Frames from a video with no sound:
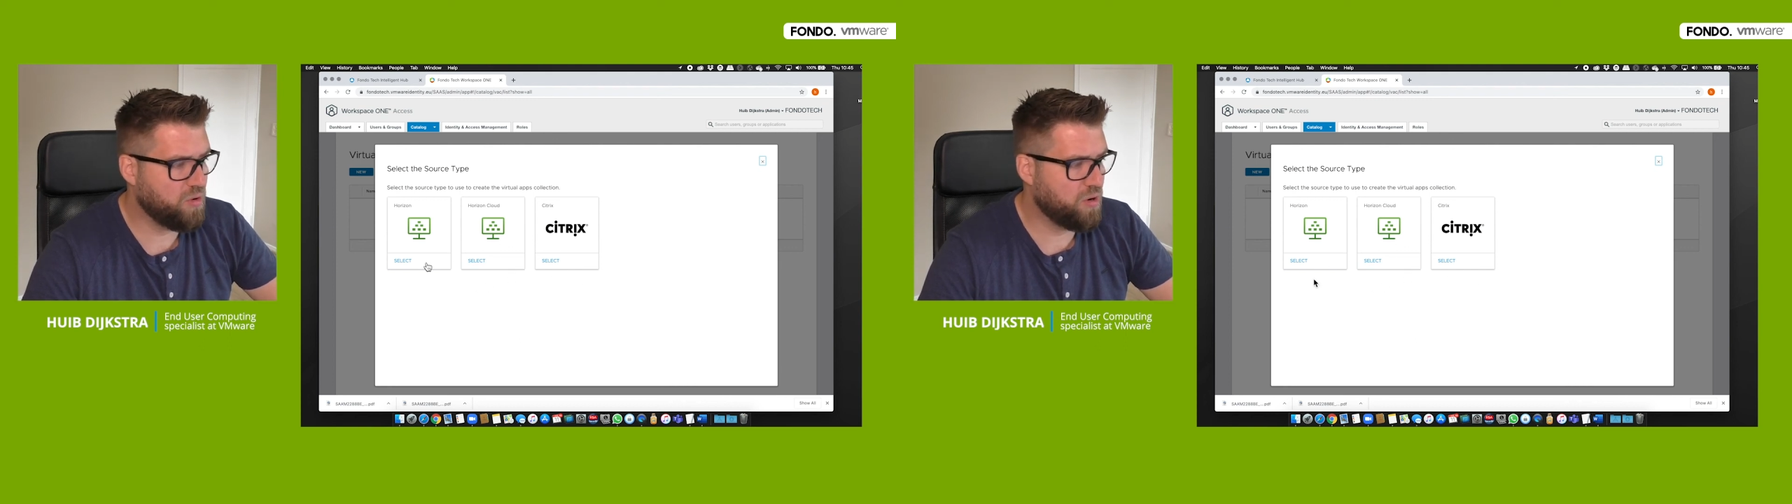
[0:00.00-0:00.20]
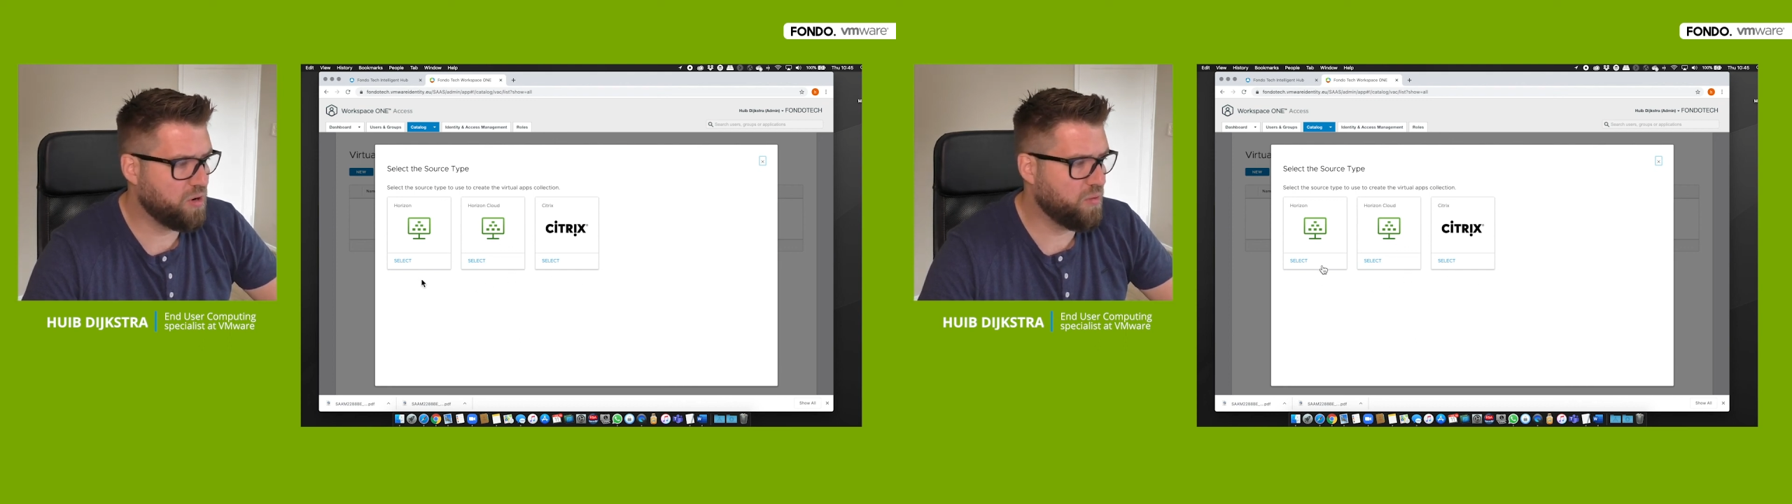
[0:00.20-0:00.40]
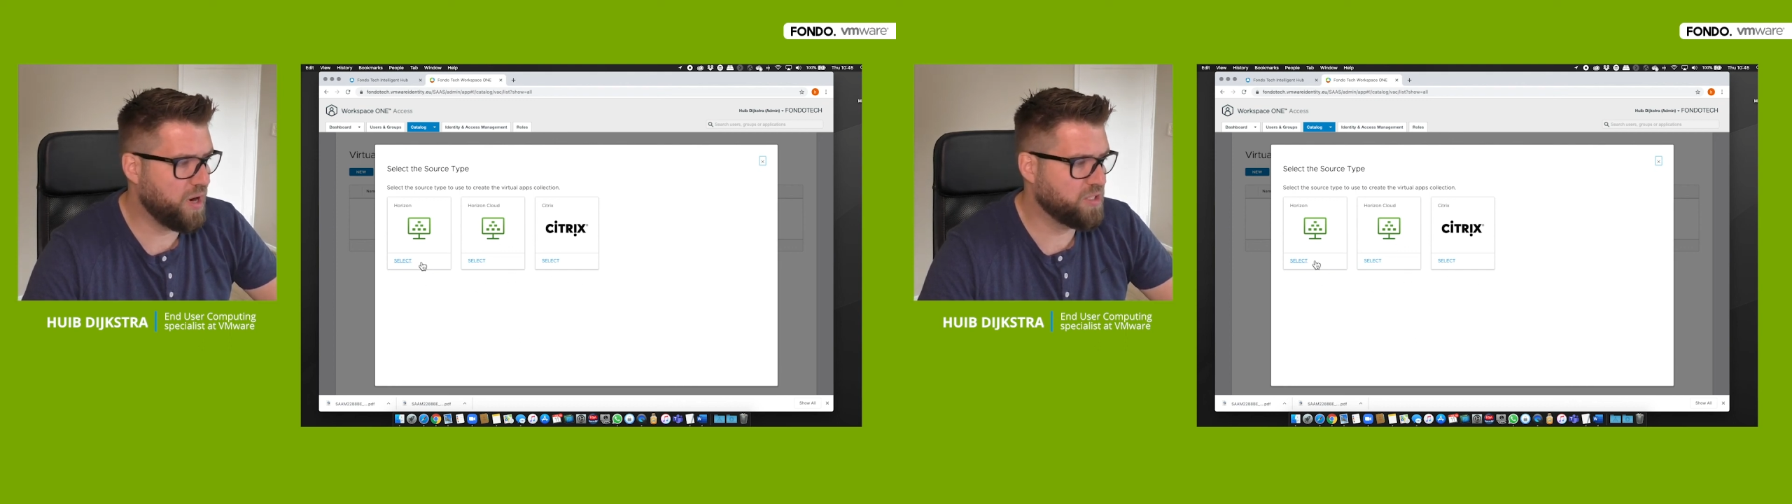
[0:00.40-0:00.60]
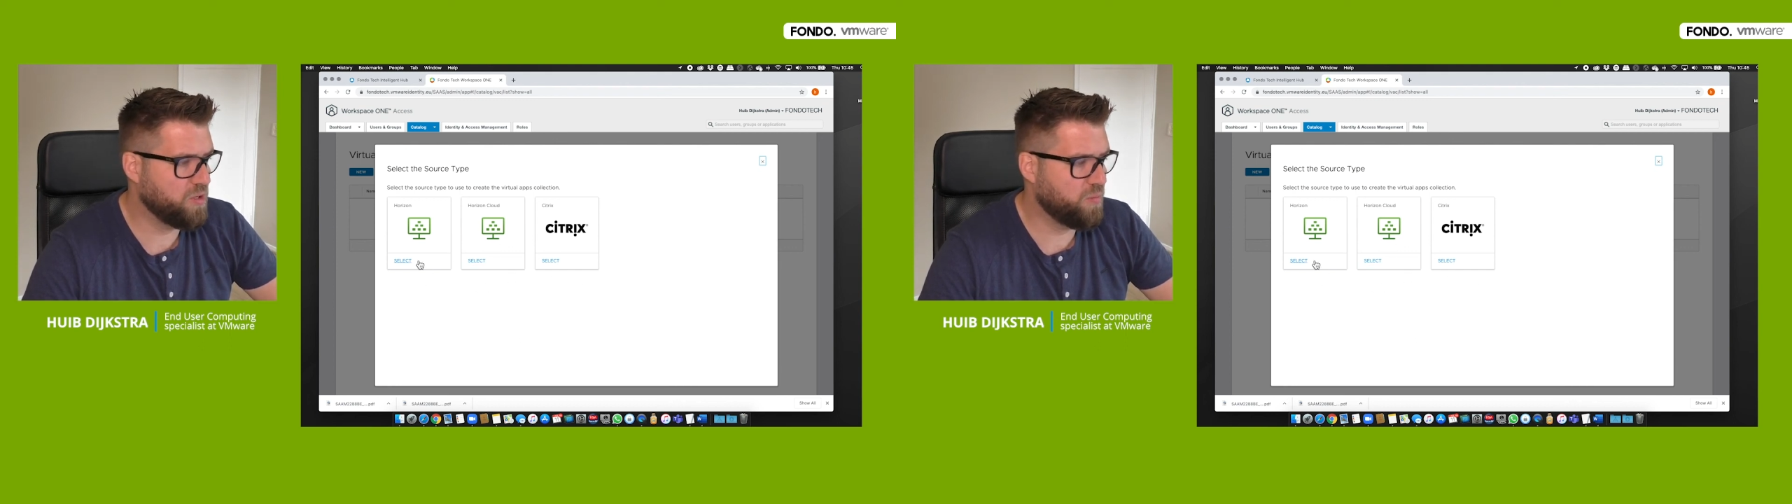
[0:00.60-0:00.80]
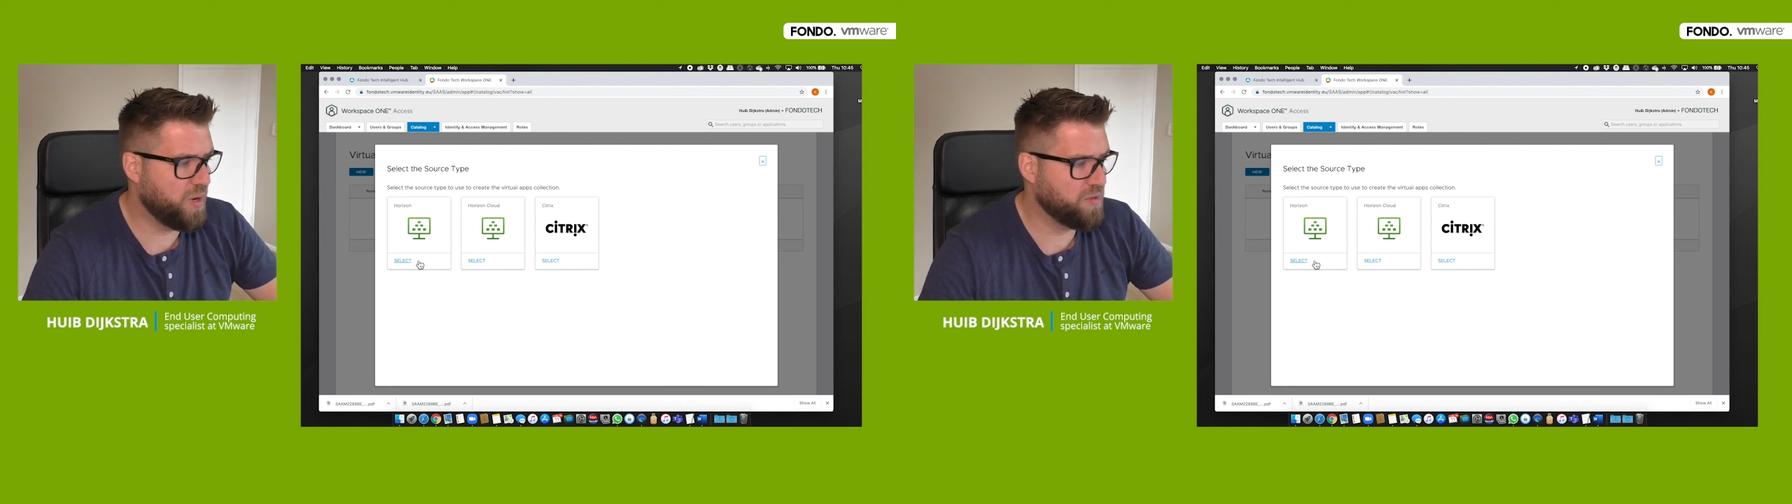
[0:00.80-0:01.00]
or Horizon
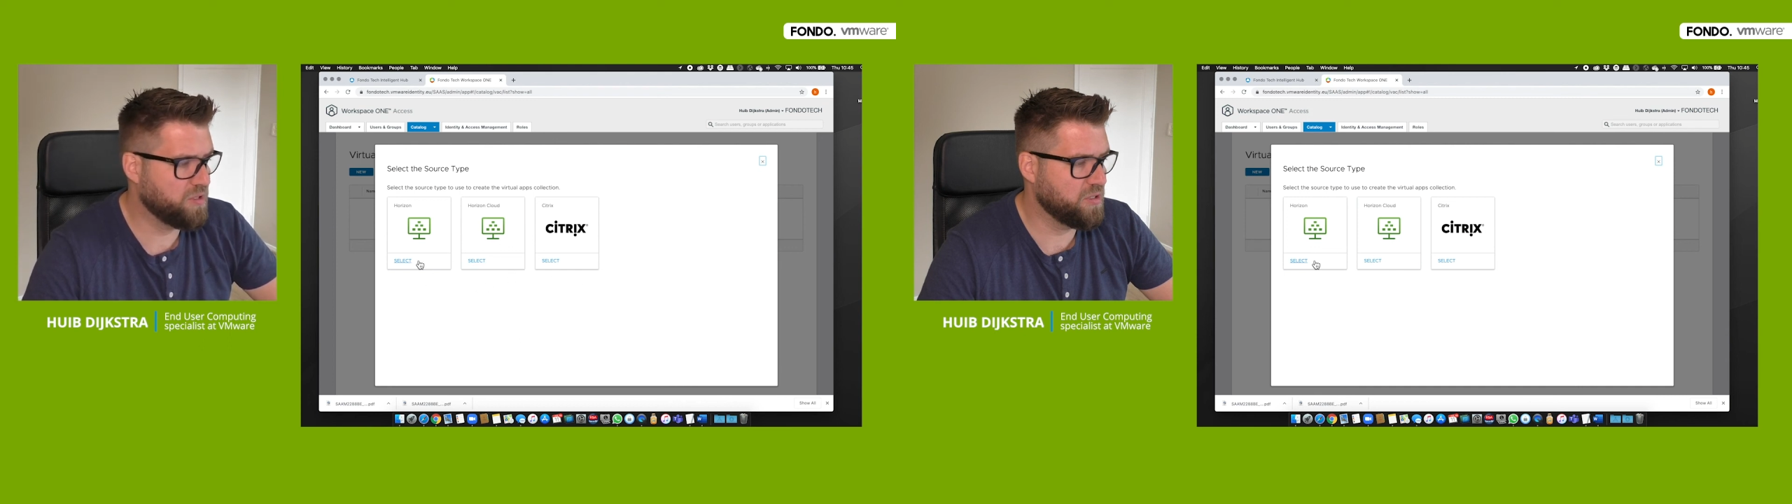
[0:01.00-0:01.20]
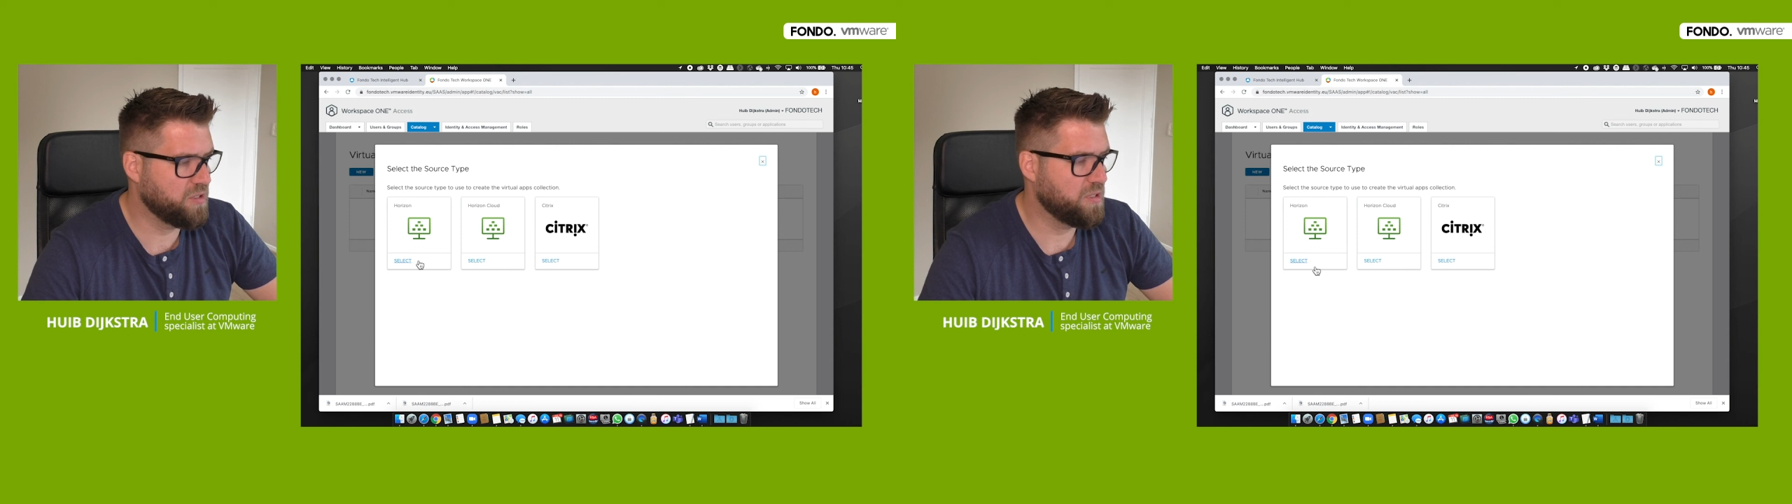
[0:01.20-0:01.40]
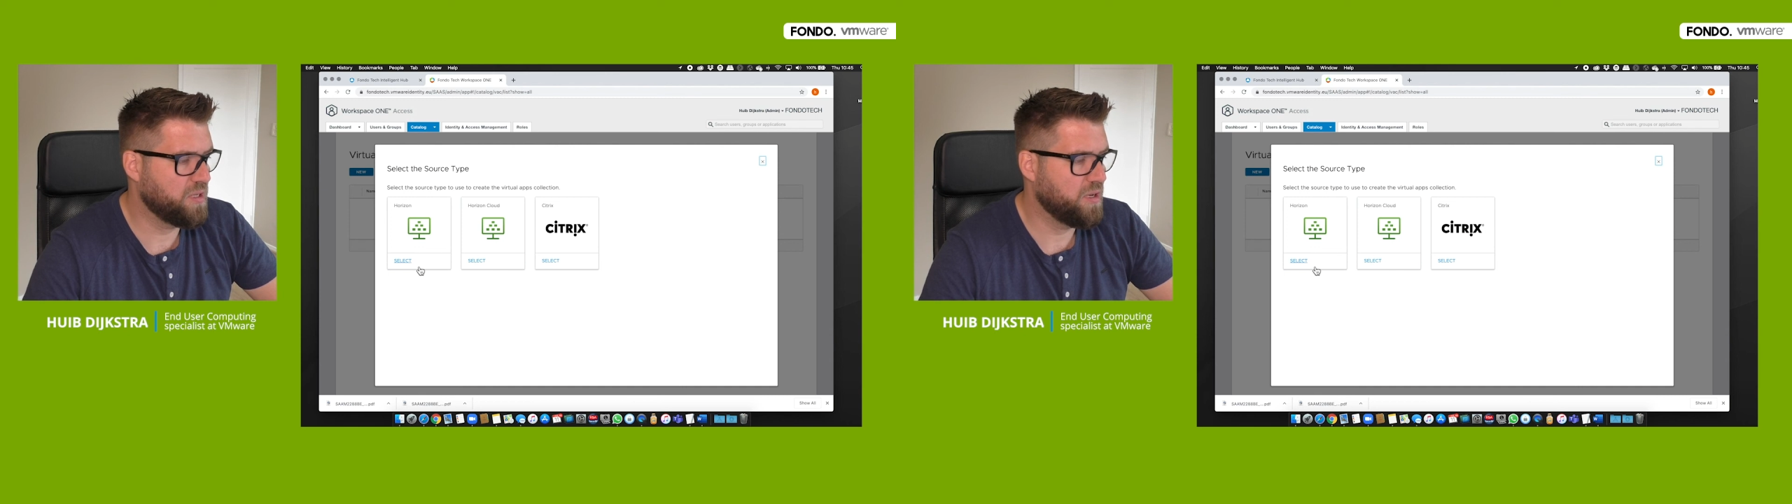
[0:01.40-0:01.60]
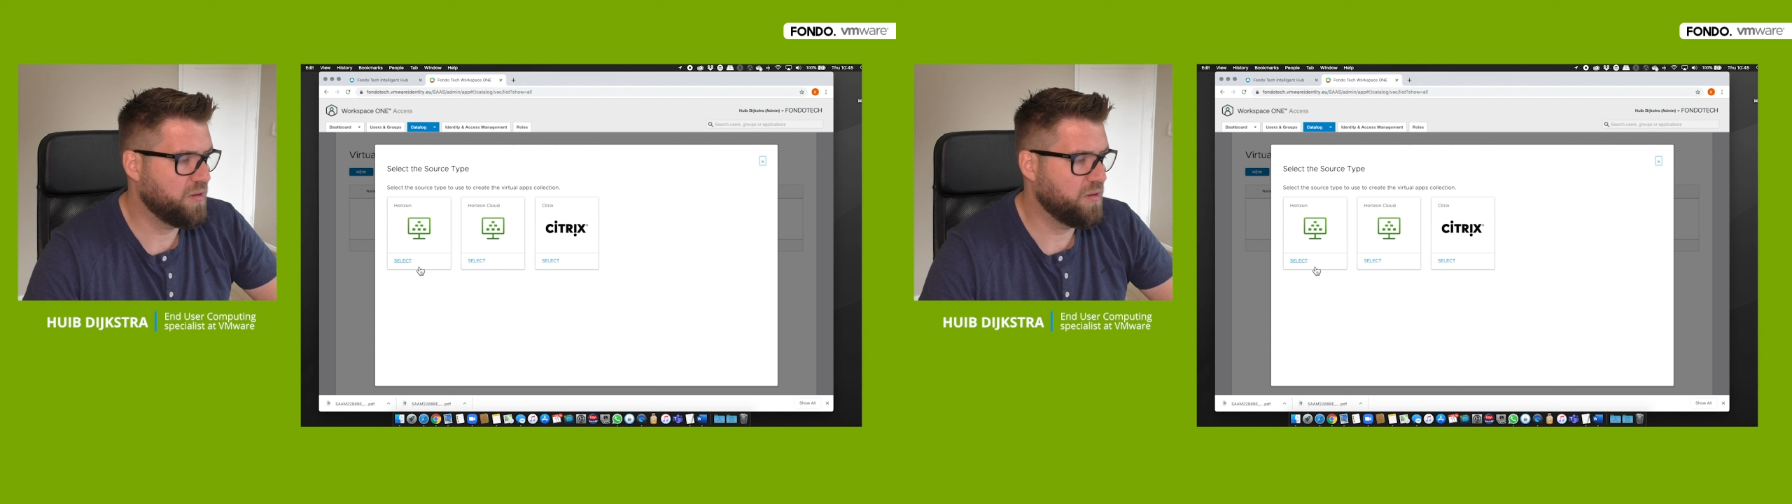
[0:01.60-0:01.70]
On-Premises.